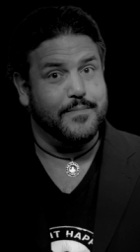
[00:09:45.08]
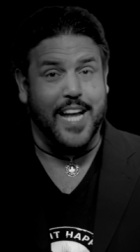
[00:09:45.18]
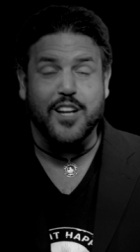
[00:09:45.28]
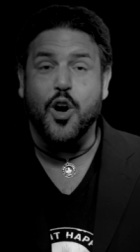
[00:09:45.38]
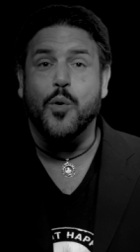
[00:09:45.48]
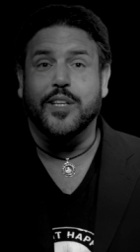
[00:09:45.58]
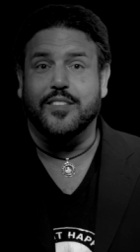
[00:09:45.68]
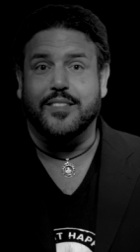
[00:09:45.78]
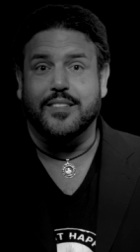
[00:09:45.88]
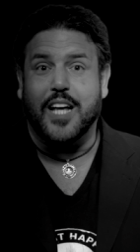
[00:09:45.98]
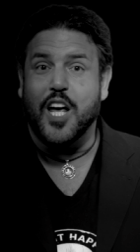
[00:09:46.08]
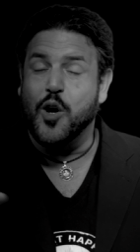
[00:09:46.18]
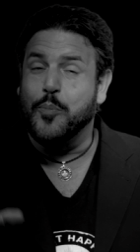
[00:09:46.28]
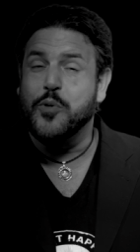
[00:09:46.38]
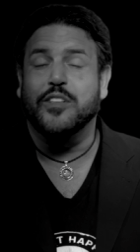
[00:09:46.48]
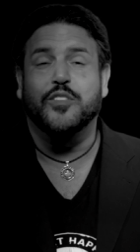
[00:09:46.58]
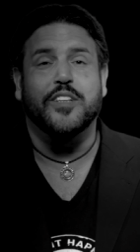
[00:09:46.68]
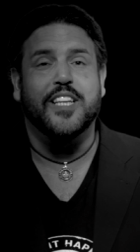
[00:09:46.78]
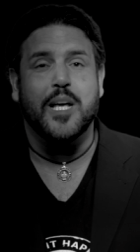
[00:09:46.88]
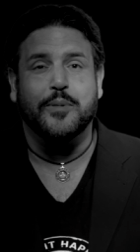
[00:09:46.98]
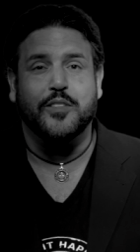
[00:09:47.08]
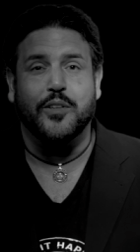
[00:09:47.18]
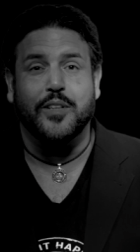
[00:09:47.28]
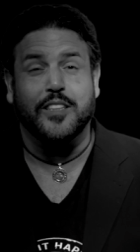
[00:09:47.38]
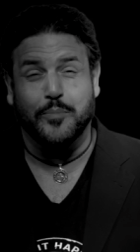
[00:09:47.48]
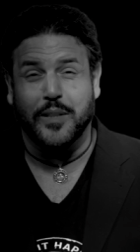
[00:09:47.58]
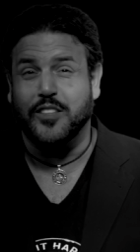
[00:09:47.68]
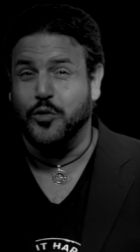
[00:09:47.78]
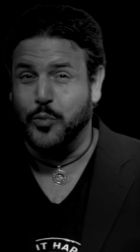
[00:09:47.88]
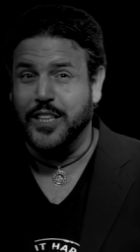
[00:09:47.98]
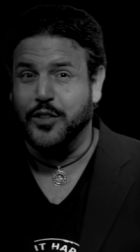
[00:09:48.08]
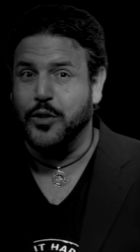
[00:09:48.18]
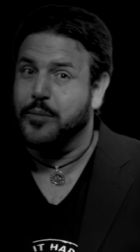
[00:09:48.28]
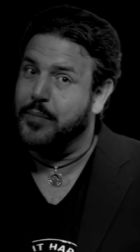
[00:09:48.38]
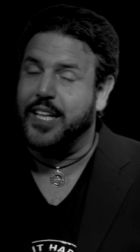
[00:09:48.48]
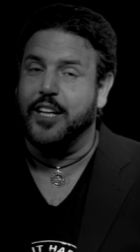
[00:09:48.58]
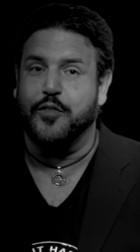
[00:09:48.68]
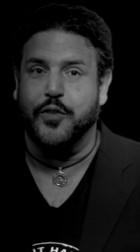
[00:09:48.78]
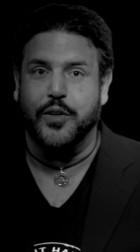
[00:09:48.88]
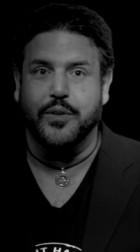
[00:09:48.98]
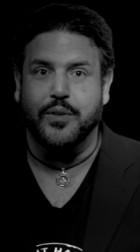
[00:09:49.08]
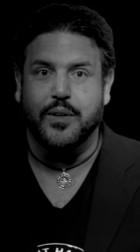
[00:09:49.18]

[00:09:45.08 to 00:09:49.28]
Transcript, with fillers: Like always, I hope you enjoyed the episode as much as we enjoyed making it for you.